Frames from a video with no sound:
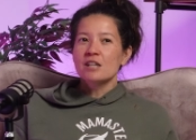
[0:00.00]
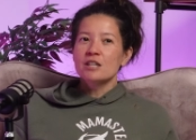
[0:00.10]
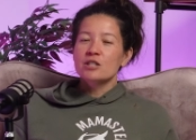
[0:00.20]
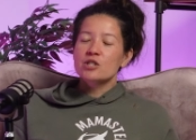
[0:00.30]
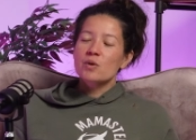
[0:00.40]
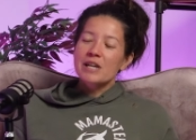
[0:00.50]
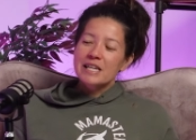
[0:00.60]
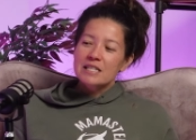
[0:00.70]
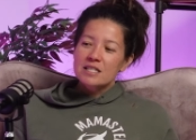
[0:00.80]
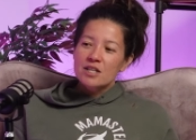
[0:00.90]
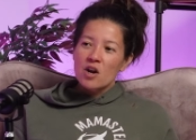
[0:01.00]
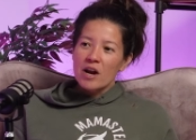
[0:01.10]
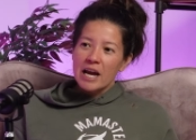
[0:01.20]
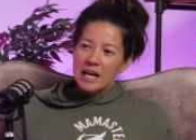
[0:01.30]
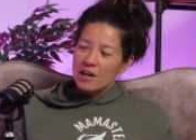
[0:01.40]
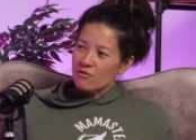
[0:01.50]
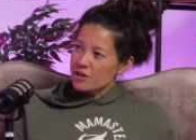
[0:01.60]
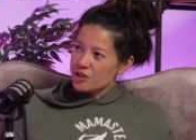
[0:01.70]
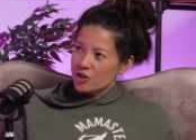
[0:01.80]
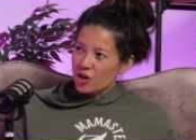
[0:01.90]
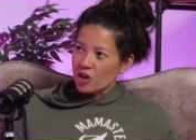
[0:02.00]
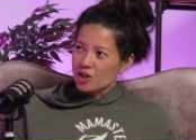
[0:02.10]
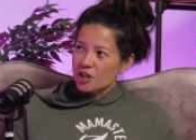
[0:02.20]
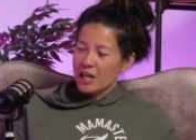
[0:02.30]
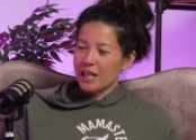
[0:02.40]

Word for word: So is there any research